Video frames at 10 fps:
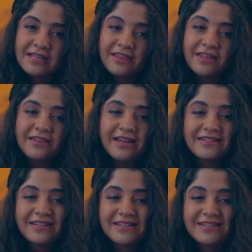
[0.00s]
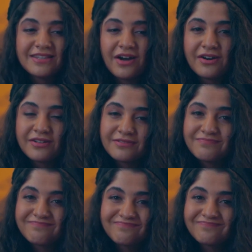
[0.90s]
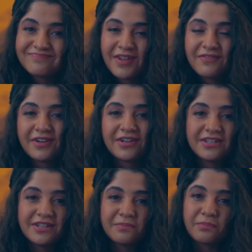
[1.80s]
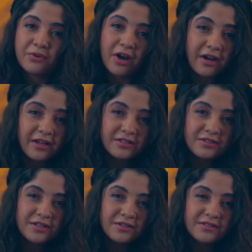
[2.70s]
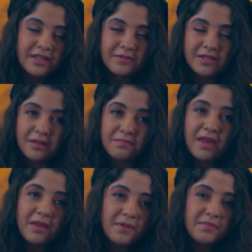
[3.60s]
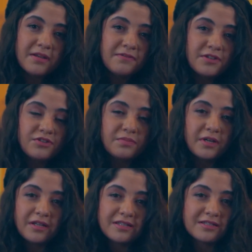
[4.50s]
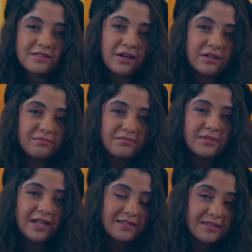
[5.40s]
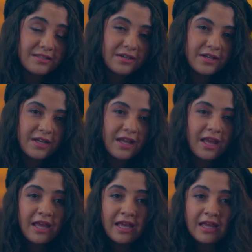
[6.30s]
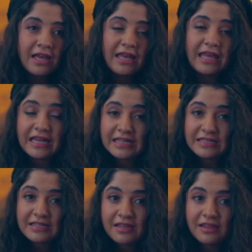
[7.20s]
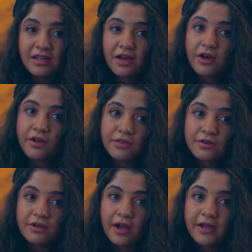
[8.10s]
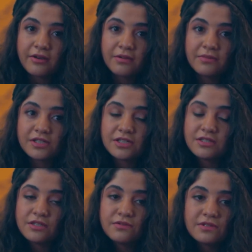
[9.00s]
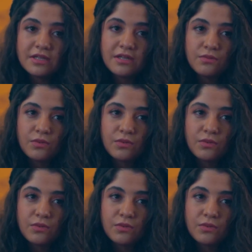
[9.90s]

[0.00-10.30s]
think that it's not a very good product to use. I mean, it may be beneficial, but it's not necessary. And the other eye cream that she's using,